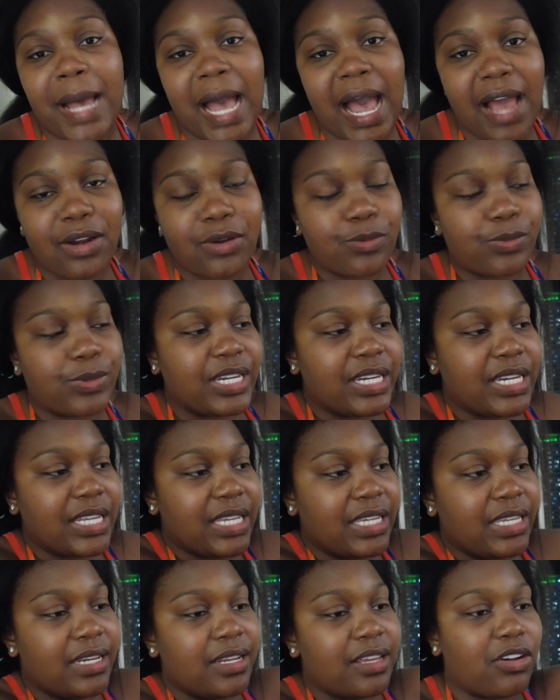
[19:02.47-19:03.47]
but I don't
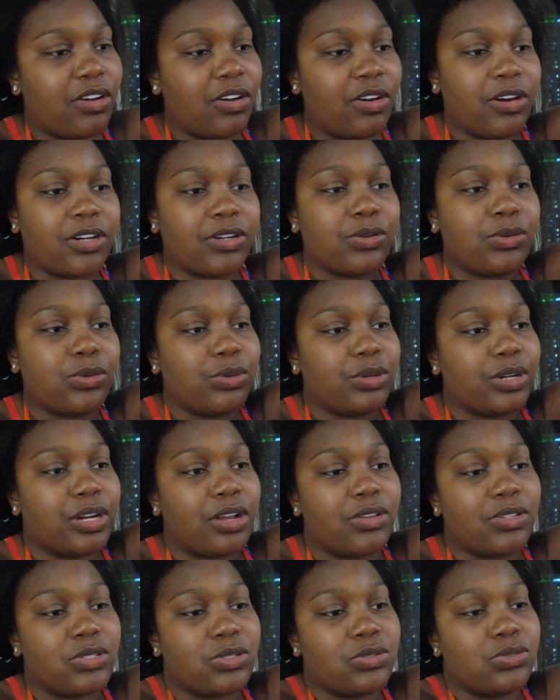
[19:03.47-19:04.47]
need a hard cooler, and I
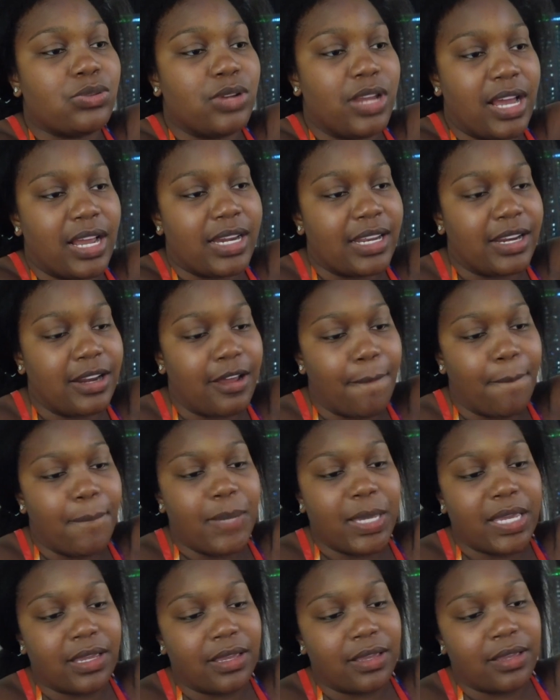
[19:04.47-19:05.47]
also do not need a
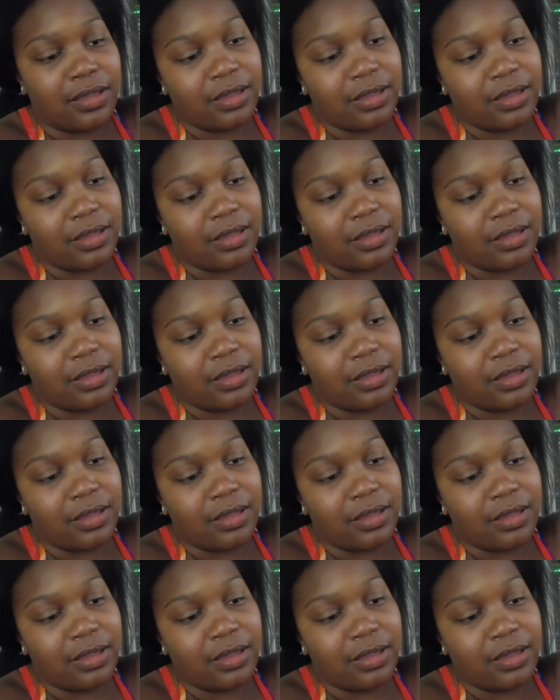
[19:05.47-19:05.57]
big